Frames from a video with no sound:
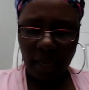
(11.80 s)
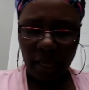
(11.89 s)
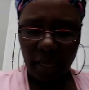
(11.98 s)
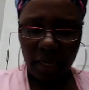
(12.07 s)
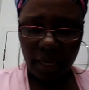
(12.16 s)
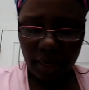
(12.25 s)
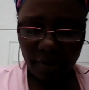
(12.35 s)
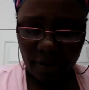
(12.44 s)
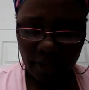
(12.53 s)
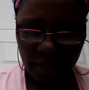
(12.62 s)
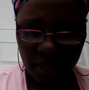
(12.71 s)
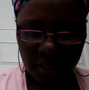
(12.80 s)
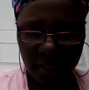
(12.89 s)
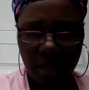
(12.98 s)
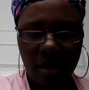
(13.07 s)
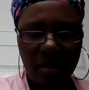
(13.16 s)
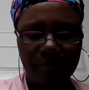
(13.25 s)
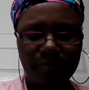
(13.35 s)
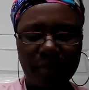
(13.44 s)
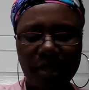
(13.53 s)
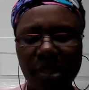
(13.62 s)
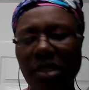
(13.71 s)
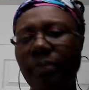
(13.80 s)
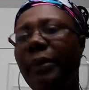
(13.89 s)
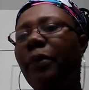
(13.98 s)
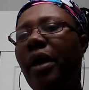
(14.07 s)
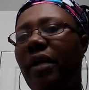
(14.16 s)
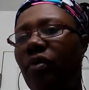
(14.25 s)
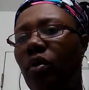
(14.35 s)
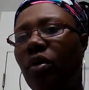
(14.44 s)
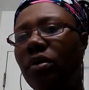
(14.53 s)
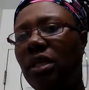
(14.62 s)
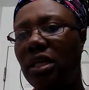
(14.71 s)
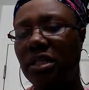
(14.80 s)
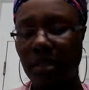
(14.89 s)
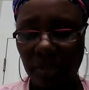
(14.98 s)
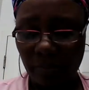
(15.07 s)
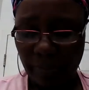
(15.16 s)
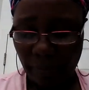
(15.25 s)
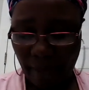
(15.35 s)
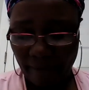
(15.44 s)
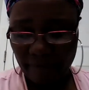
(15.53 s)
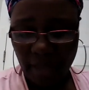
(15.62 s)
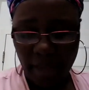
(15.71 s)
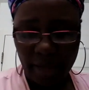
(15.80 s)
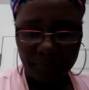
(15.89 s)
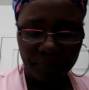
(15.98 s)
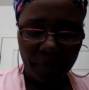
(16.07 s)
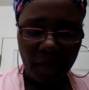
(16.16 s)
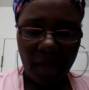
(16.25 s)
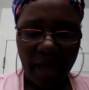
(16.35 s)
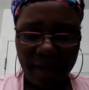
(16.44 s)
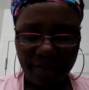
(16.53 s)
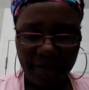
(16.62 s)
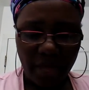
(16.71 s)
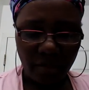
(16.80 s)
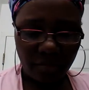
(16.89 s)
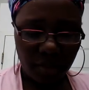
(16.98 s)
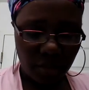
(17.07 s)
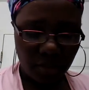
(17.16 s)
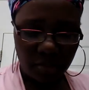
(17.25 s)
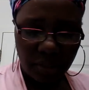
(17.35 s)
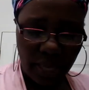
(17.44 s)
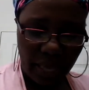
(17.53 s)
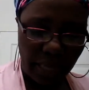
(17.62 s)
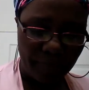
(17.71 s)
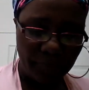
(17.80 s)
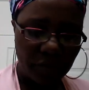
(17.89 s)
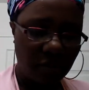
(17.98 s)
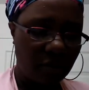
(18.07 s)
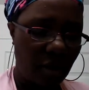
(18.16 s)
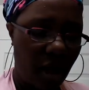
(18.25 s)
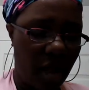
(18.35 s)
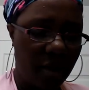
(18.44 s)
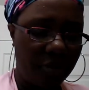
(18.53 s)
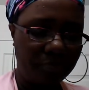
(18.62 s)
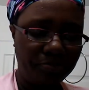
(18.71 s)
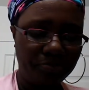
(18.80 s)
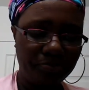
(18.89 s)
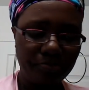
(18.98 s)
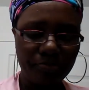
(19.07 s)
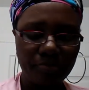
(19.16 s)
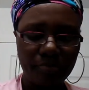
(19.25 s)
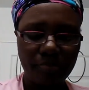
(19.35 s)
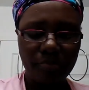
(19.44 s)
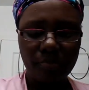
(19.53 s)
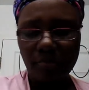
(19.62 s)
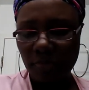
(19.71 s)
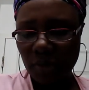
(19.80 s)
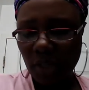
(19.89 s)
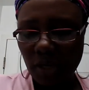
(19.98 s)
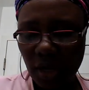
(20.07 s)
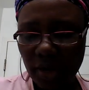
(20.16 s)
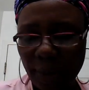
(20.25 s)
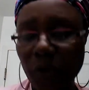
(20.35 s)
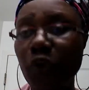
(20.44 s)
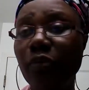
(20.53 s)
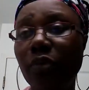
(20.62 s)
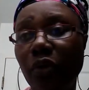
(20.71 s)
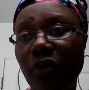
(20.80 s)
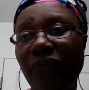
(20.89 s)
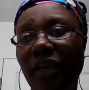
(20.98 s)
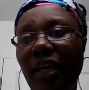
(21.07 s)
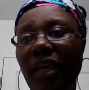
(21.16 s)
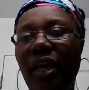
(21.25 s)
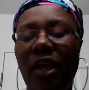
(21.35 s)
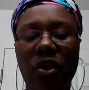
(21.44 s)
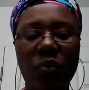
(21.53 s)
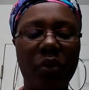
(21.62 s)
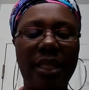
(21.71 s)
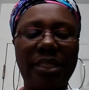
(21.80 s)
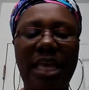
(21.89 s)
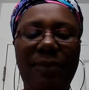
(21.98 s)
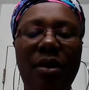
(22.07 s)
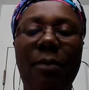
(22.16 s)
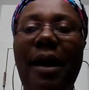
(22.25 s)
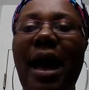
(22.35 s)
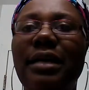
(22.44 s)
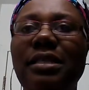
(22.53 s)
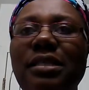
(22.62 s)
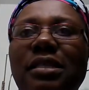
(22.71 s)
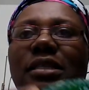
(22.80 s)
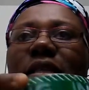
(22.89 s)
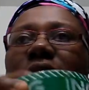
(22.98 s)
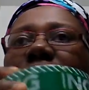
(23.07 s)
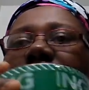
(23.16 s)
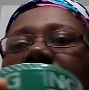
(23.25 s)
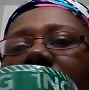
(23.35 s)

and here it is um some people have hauled these and some people have not i found the little tapes um you know like when you're moving and you want to tape your boxes and